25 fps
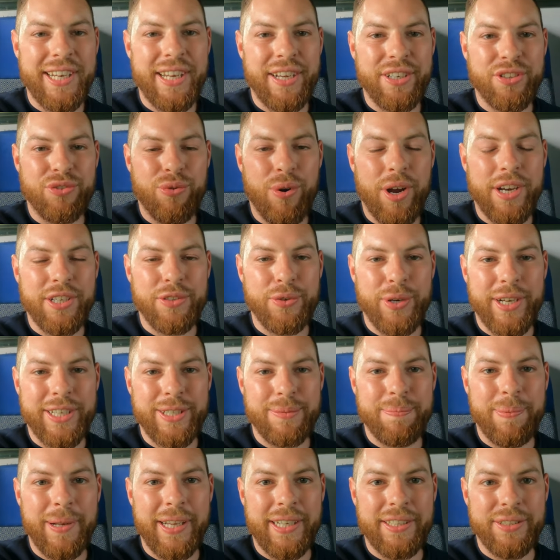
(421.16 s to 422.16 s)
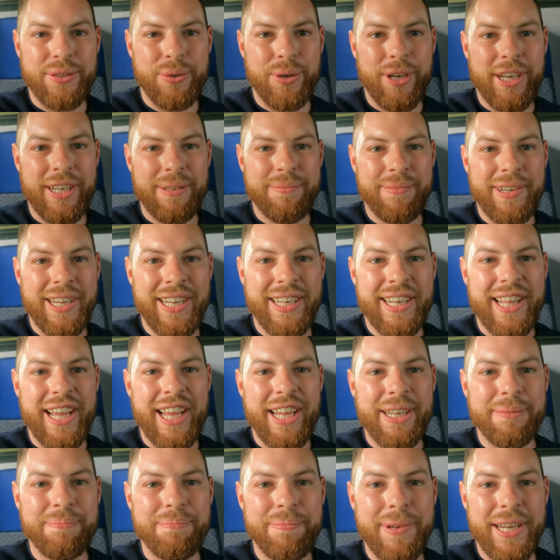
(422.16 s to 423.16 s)
then I tried to explain to him in
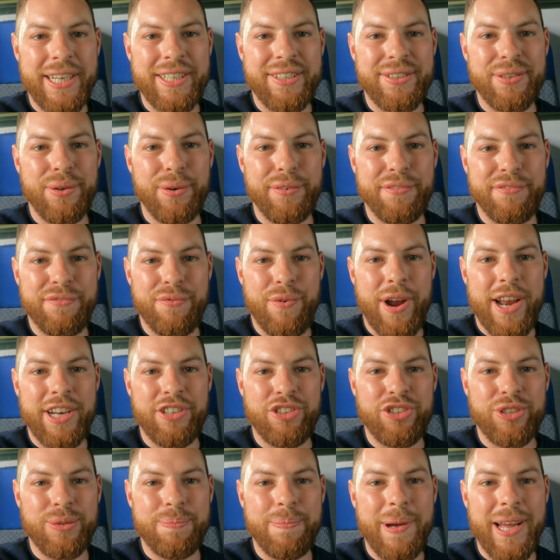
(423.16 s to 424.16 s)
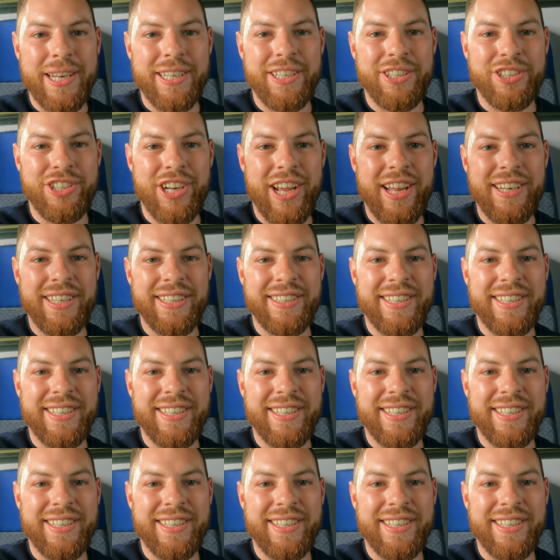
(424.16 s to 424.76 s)
a mix of French, Spanish and